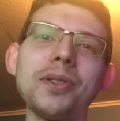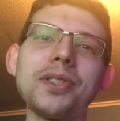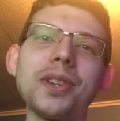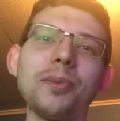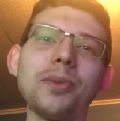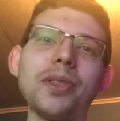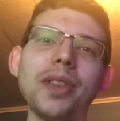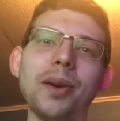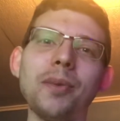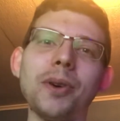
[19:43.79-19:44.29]

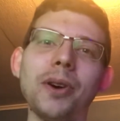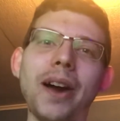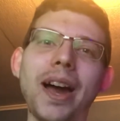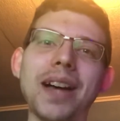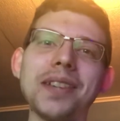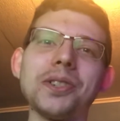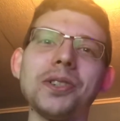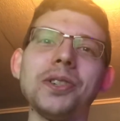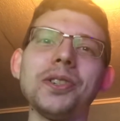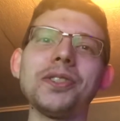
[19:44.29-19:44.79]
Some of them are
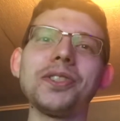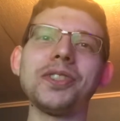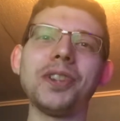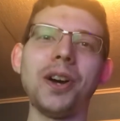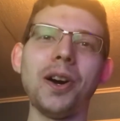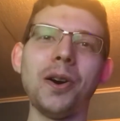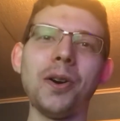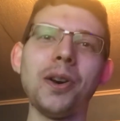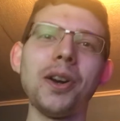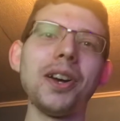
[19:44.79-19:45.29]
assholes.
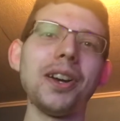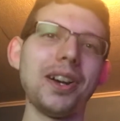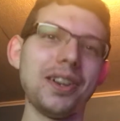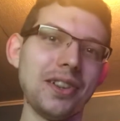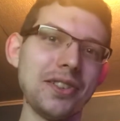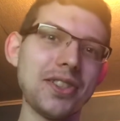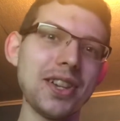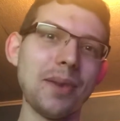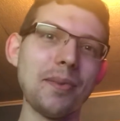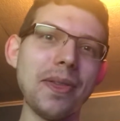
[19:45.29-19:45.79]
So
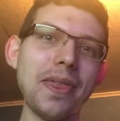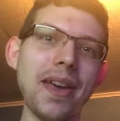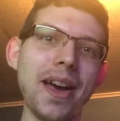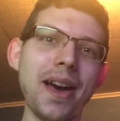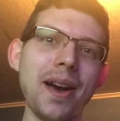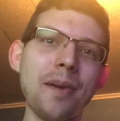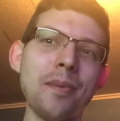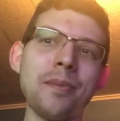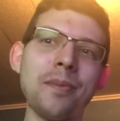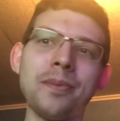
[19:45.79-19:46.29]
some of
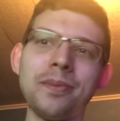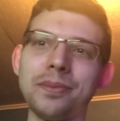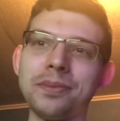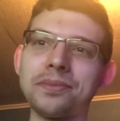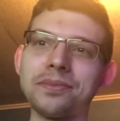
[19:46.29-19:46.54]
them,